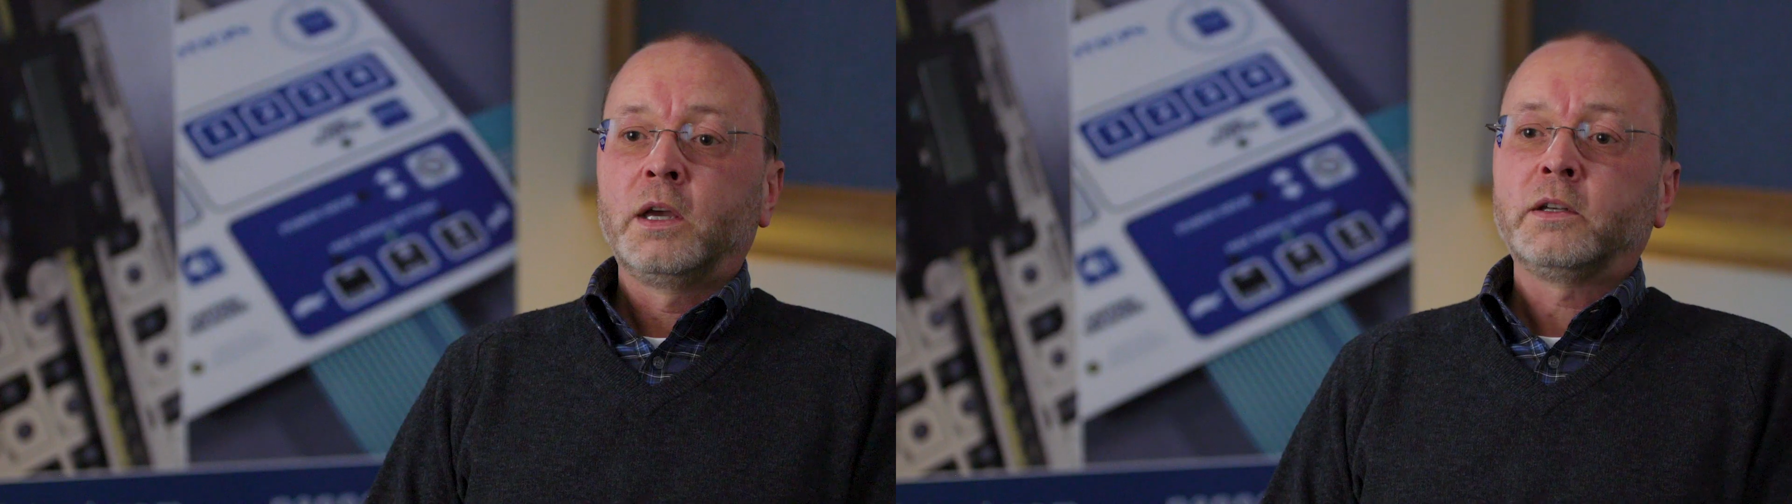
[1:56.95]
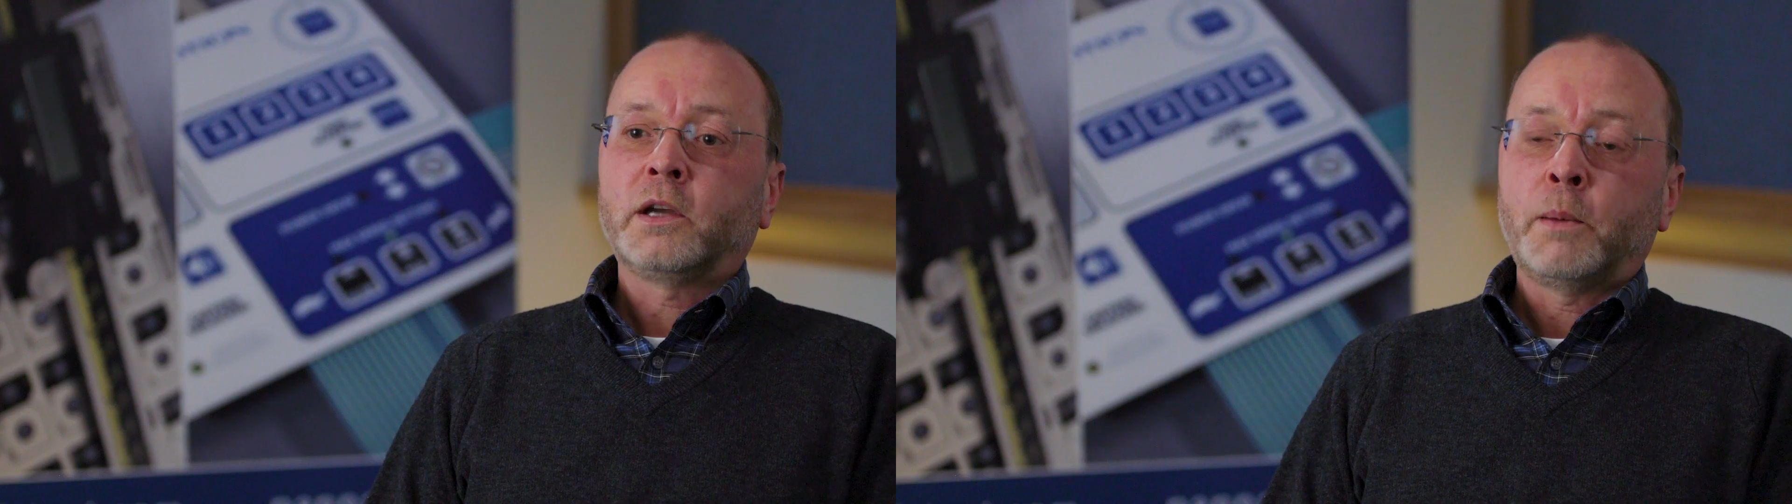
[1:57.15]

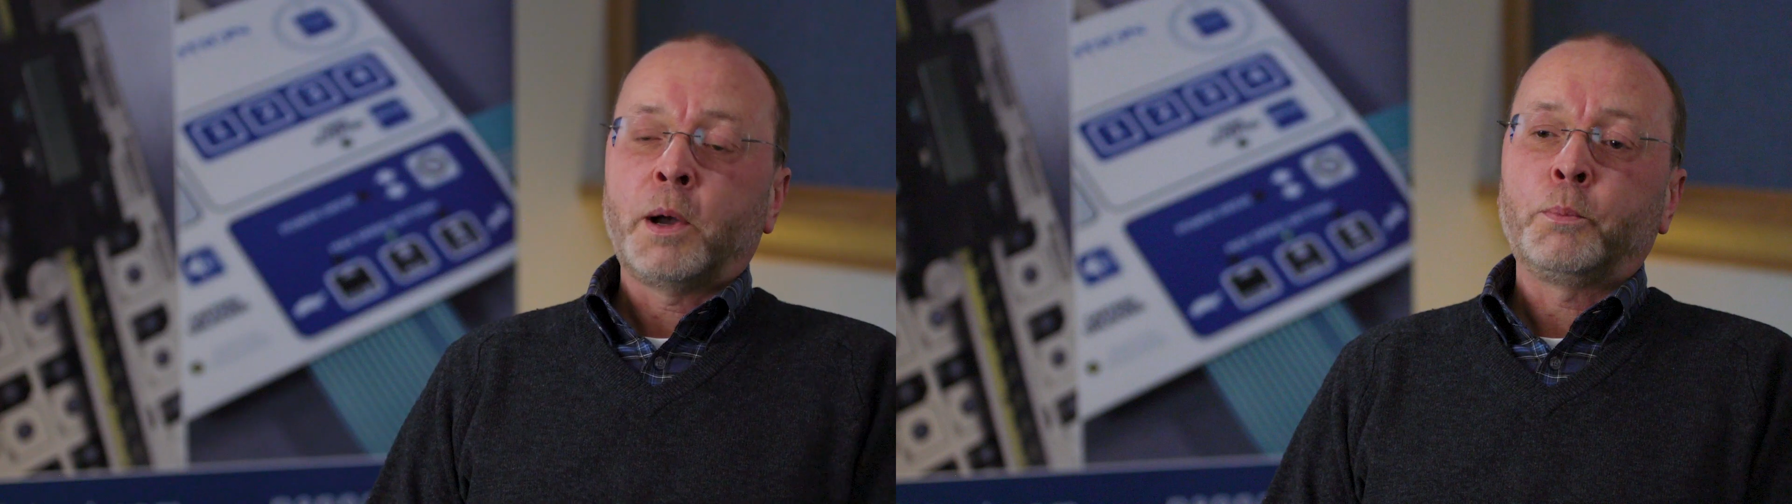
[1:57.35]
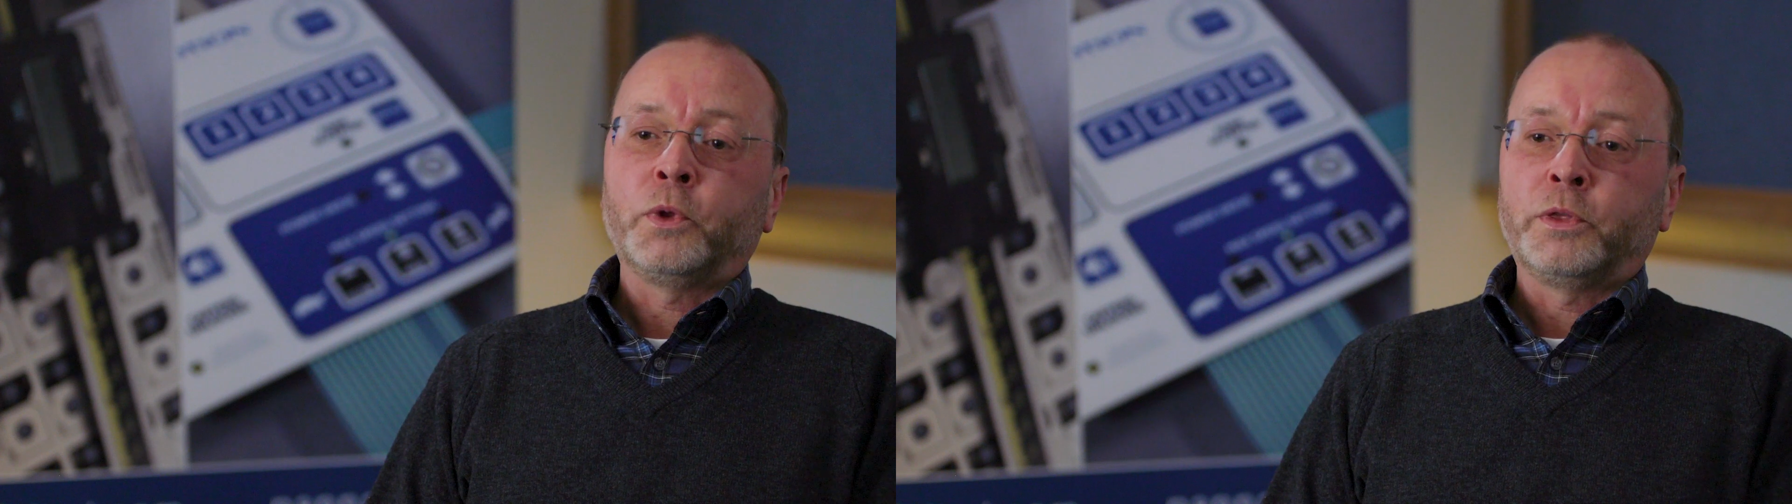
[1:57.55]
to come
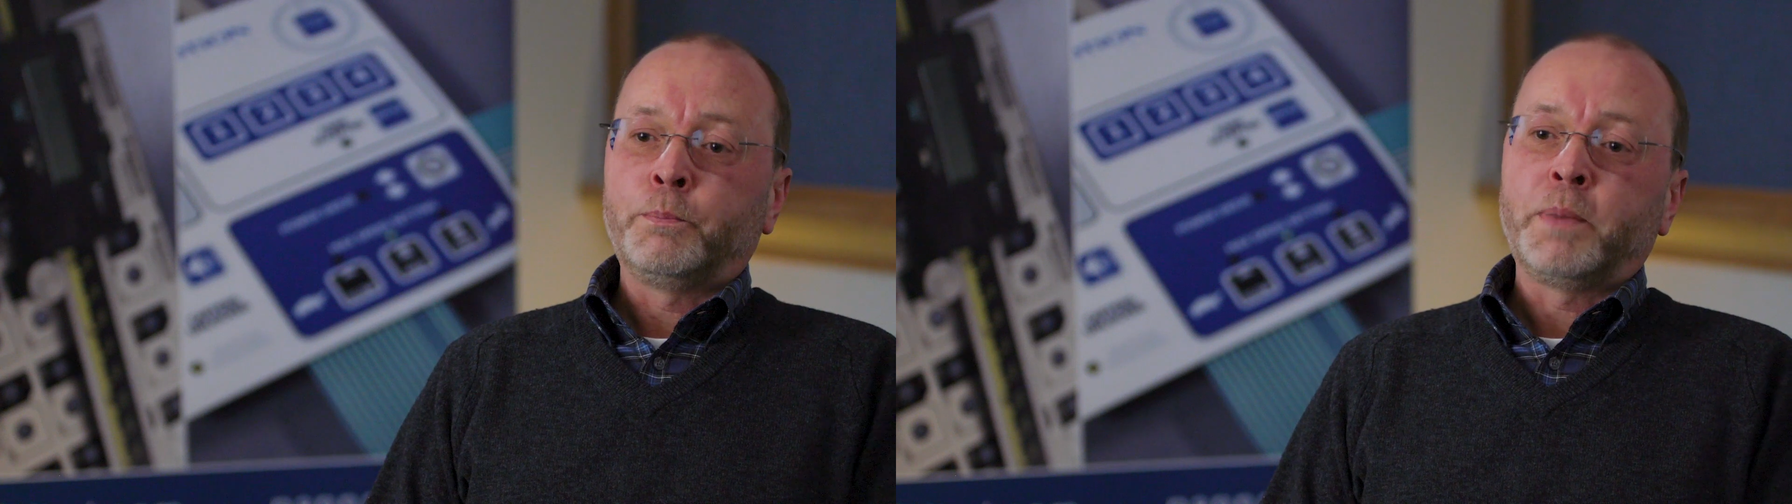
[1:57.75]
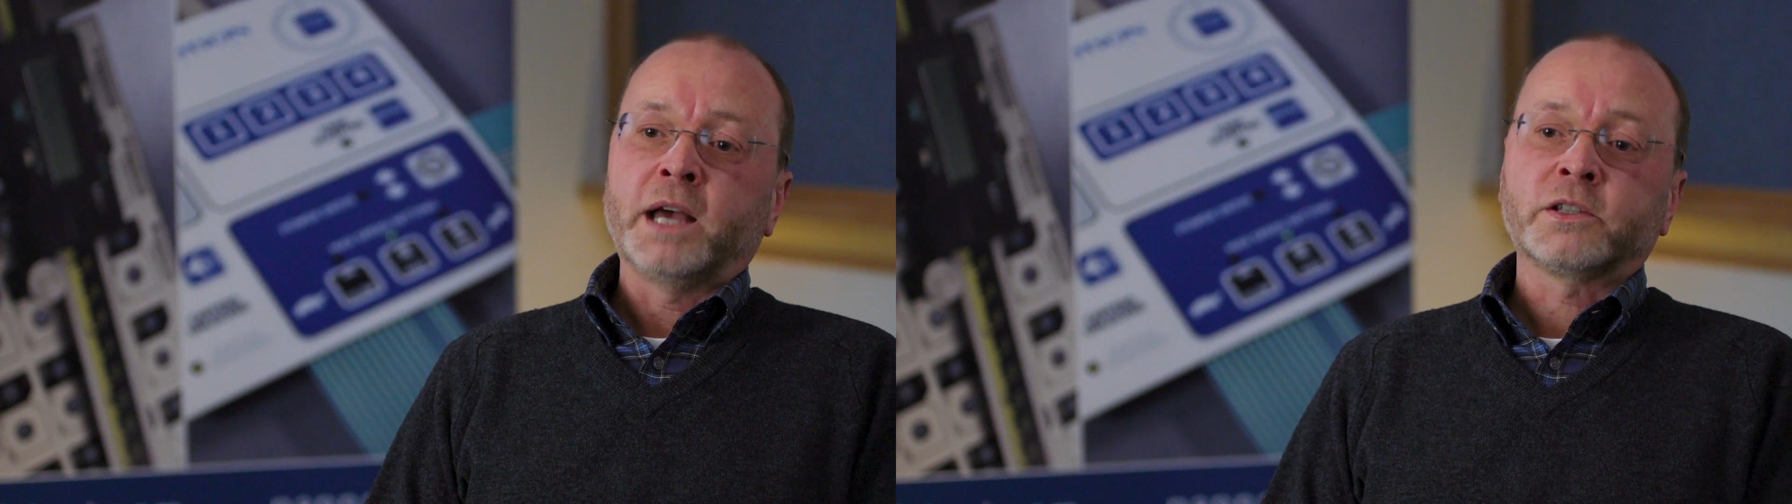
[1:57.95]
up with the
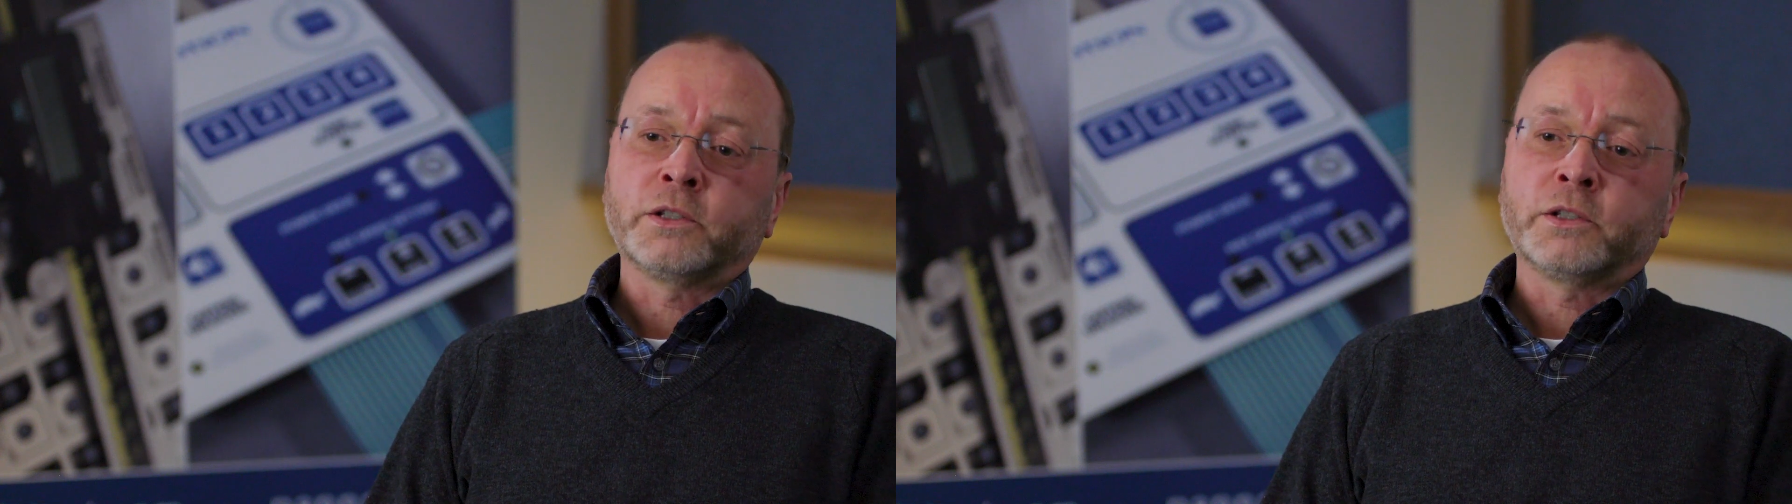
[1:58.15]
best